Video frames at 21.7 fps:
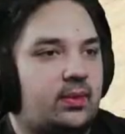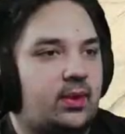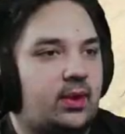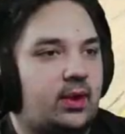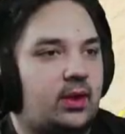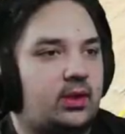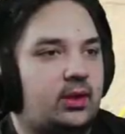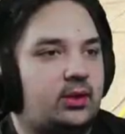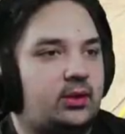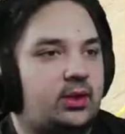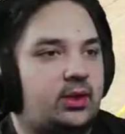Oh,
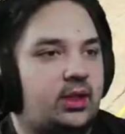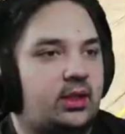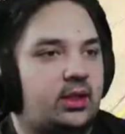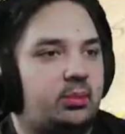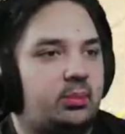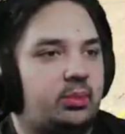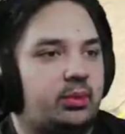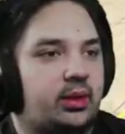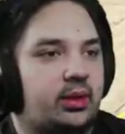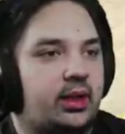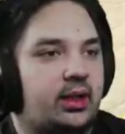you didn't
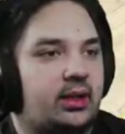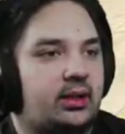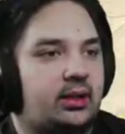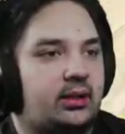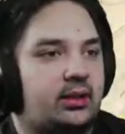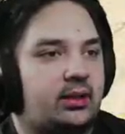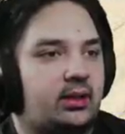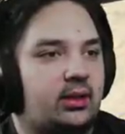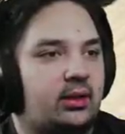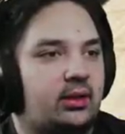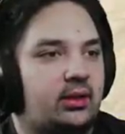break.
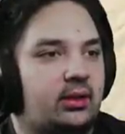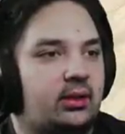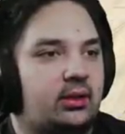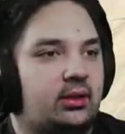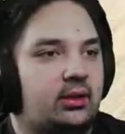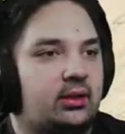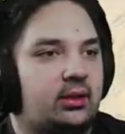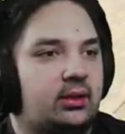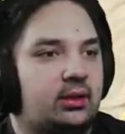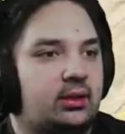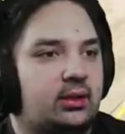
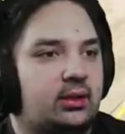Ooh.